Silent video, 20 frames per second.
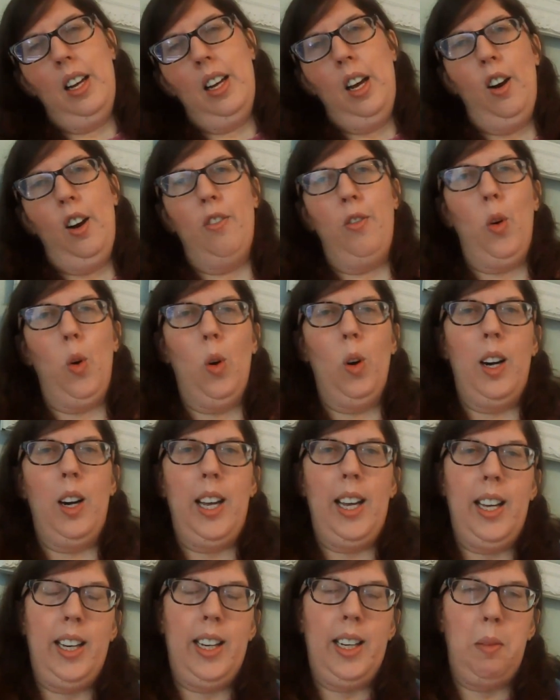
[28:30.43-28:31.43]
for
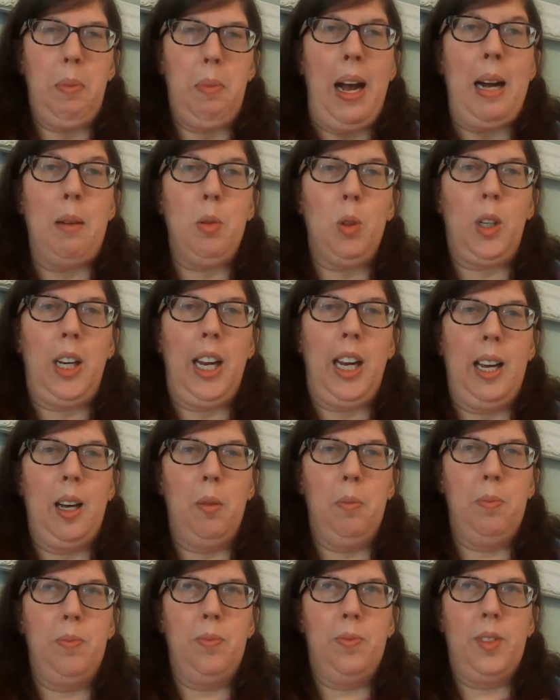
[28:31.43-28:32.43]
a Bible
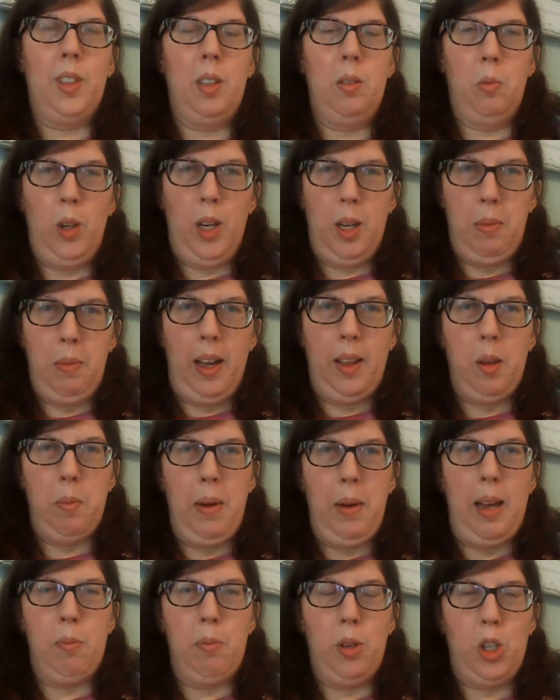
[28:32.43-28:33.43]
camp run by the
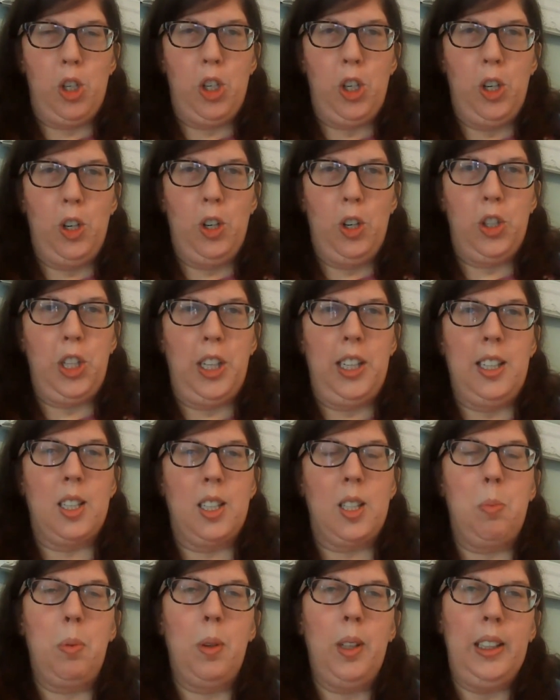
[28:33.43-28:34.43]
Baptist Church in
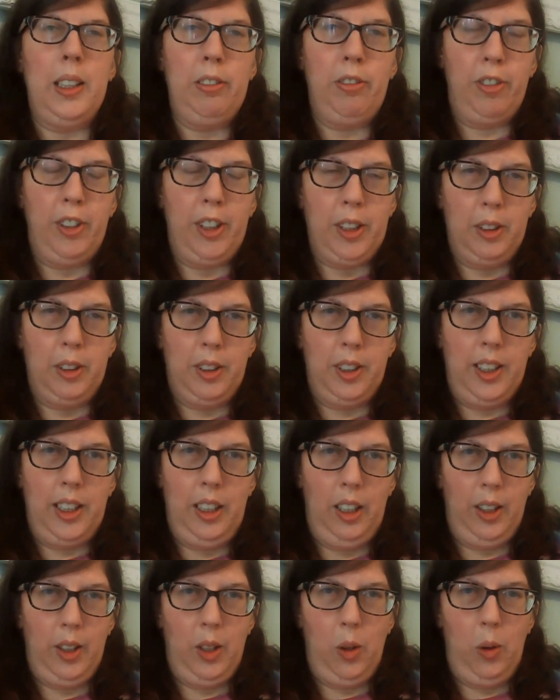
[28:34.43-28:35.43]
Springfield,
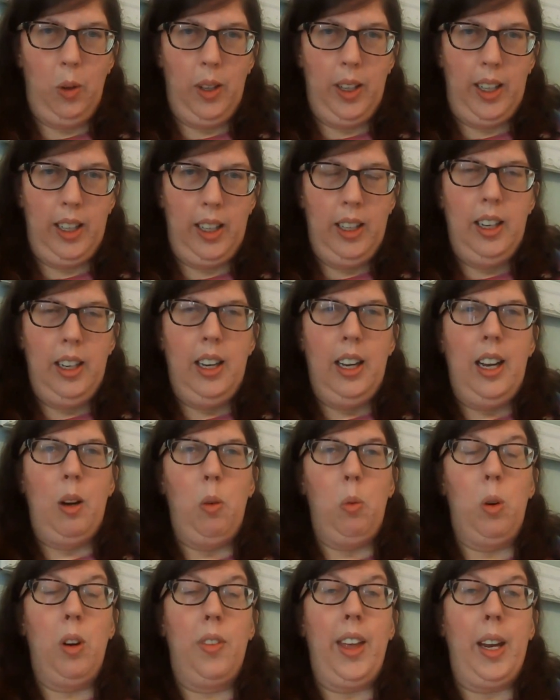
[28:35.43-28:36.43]
Illinois,
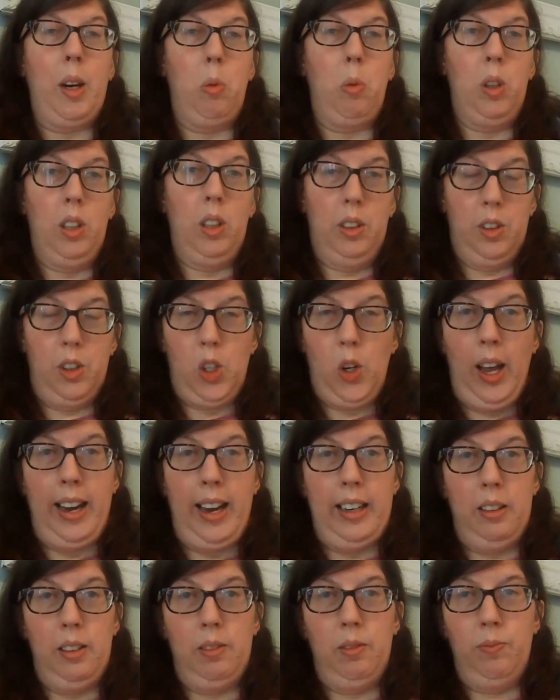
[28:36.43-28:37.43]
where they will try
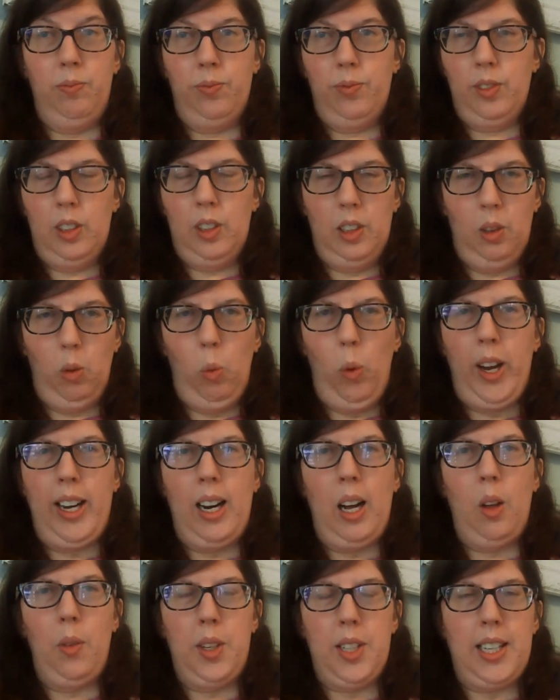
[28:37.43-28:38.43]
to wait
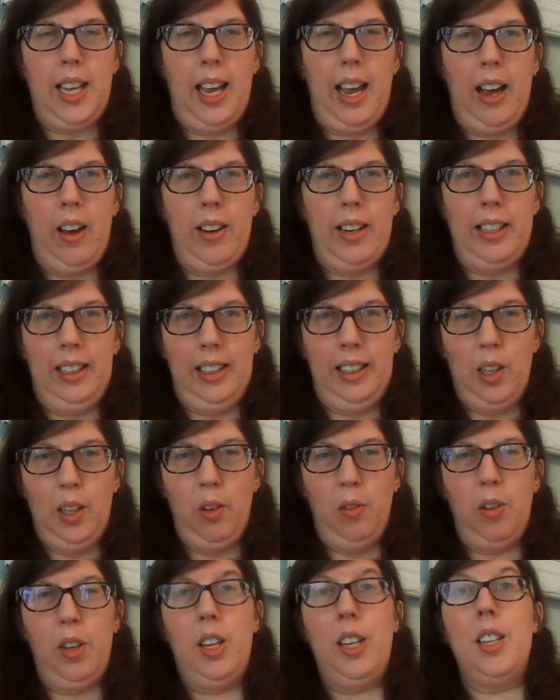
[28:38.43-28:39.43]
all this out and
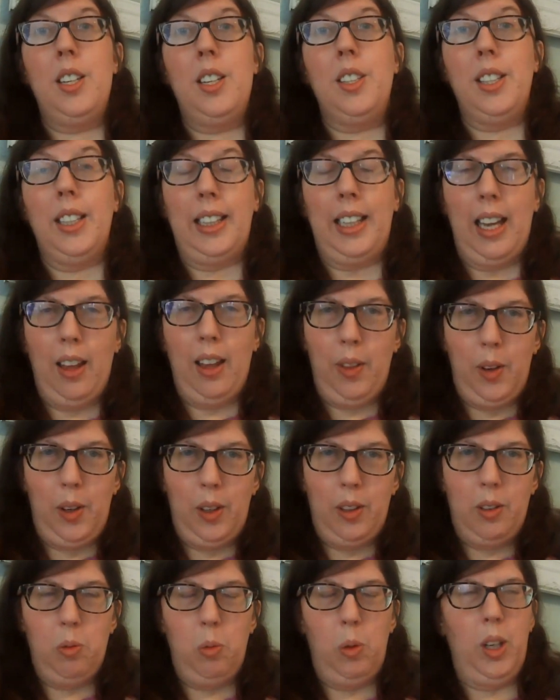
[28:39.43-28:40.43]
live together.
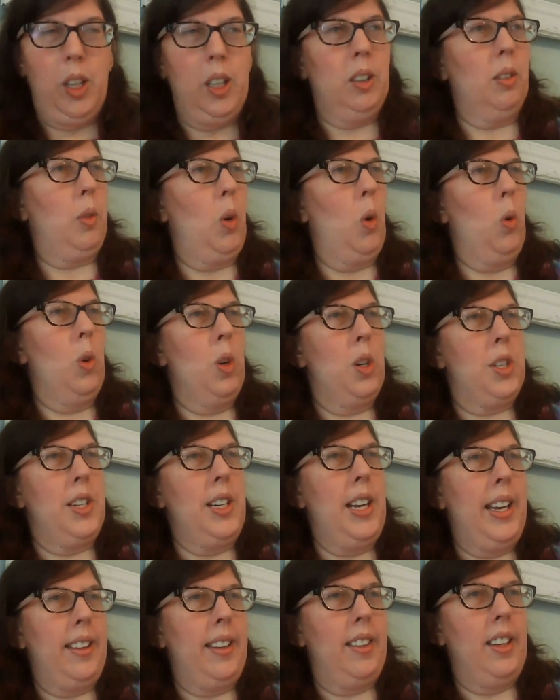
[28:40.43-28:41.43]
Well, of course,
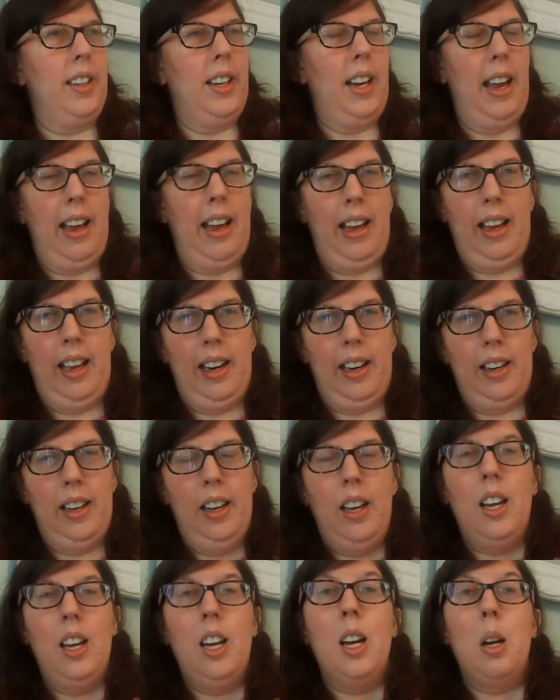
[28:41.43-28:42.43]
Nathan and
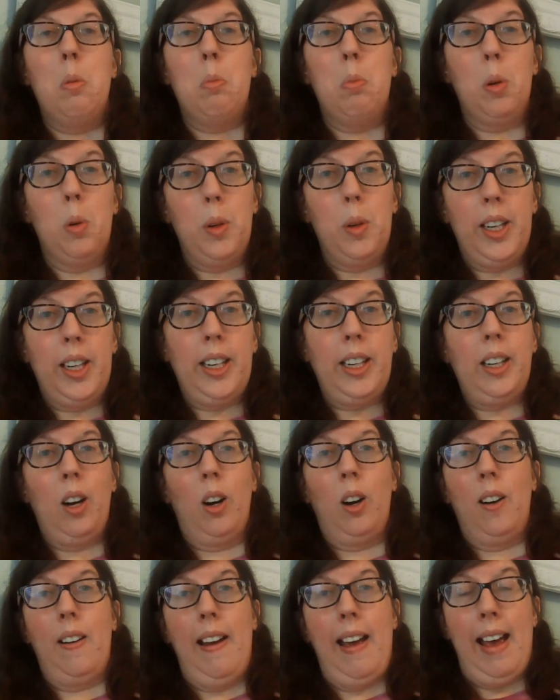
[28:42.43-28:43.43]
Marie
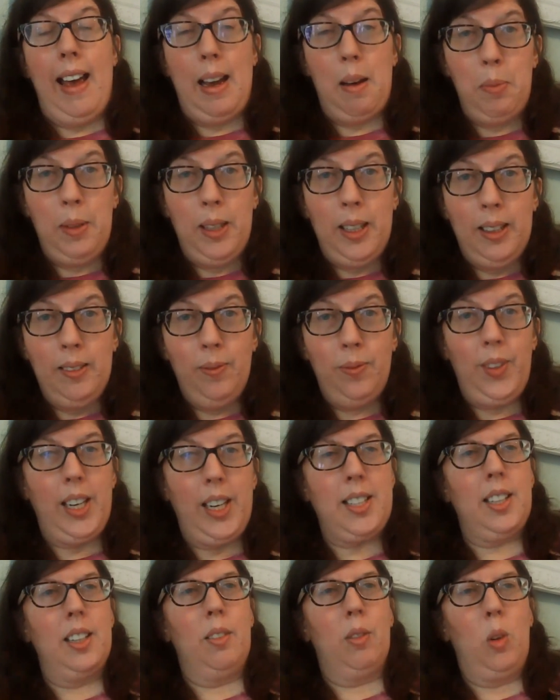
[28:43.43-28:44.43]
are happy. They
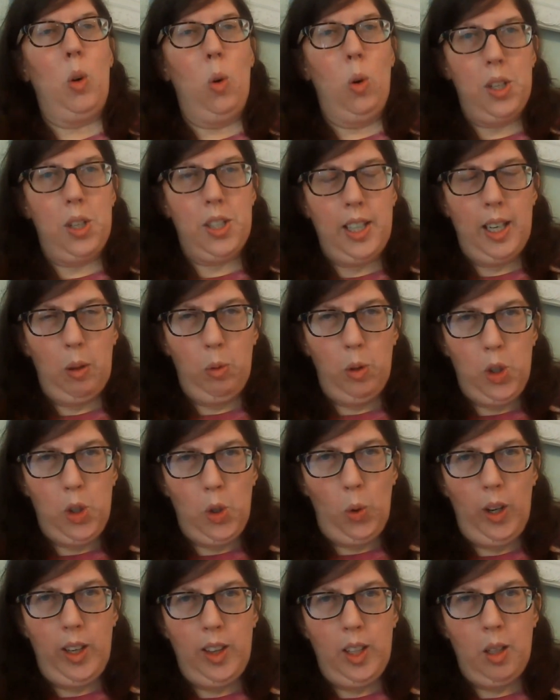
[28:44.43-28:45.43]
say, of course, they will
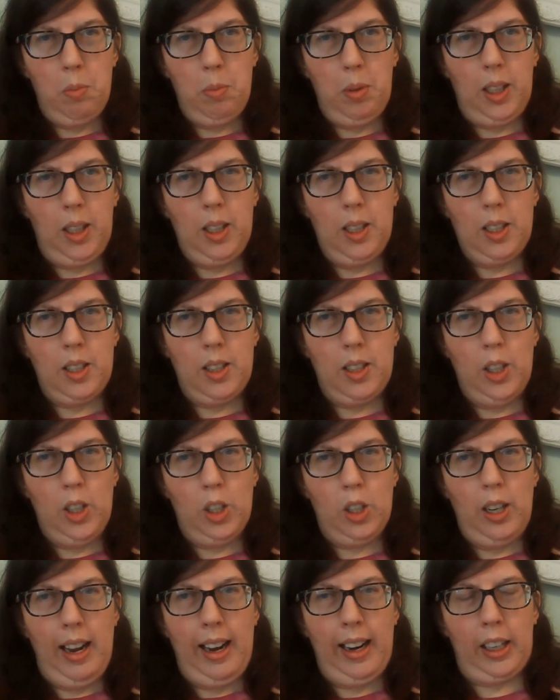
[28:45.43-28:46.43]
join them because
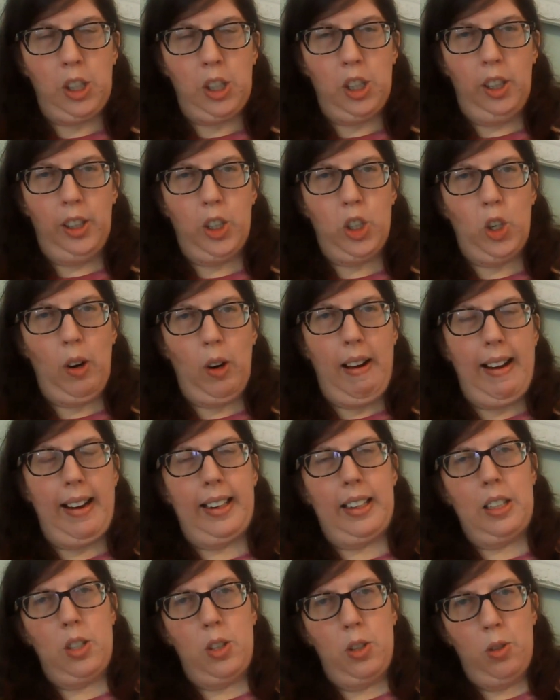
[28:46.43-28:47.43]
they're actually
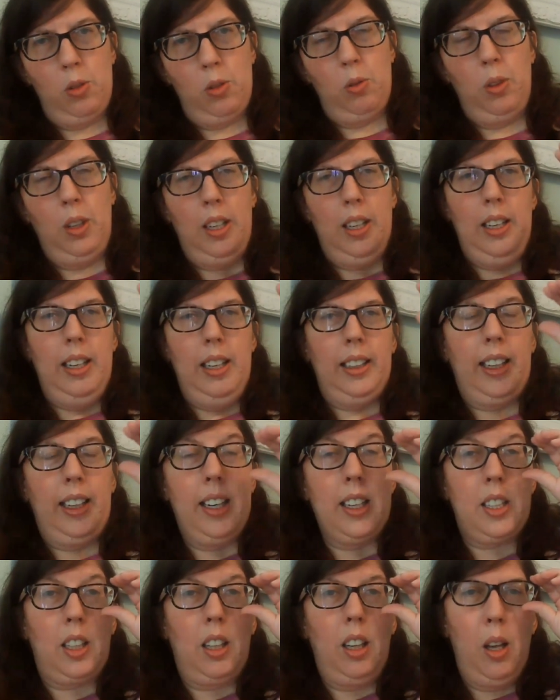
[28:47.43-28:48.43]
trying to get
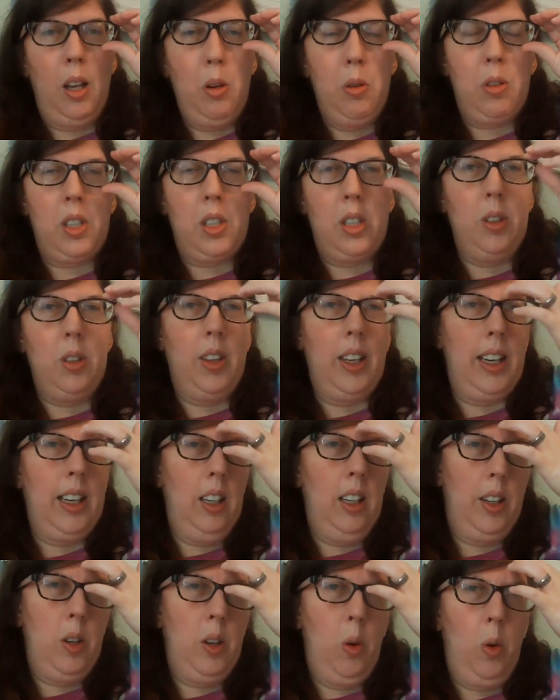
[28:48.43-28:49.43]
as close to the
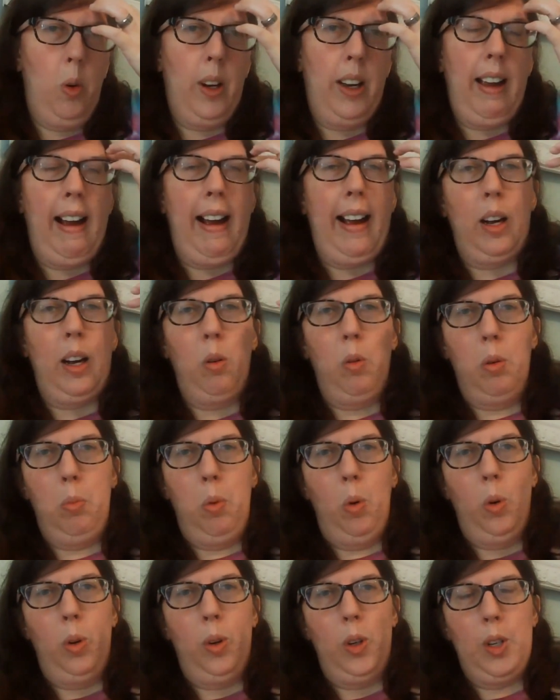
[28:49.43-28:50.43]
Illinois Iowa
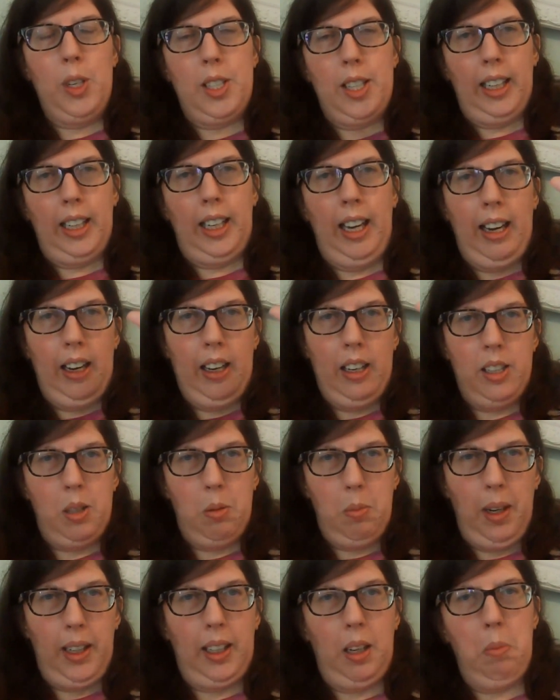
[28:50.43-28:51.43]
border as they can to
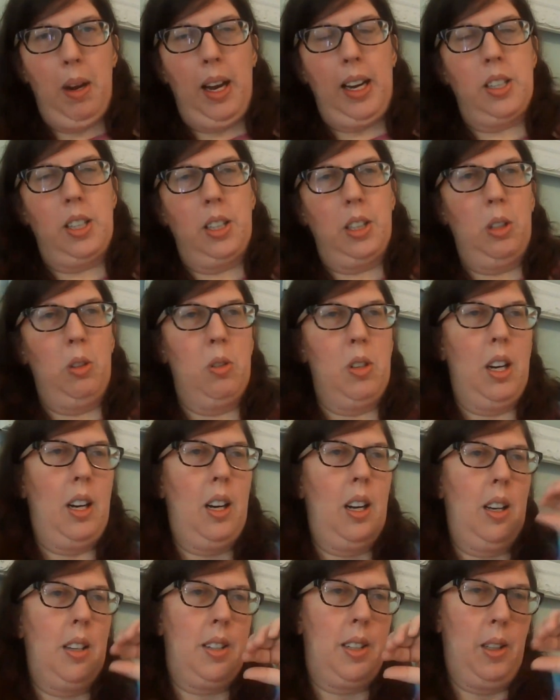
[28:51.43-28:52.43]
make it back to
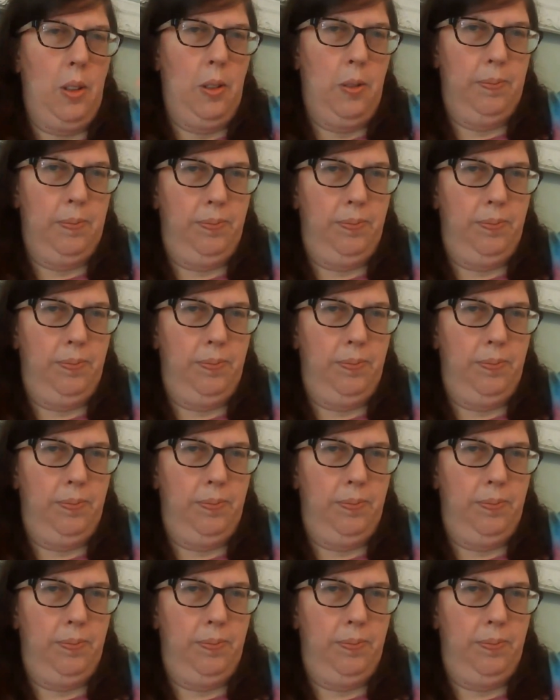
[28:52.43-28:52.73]
Utah. So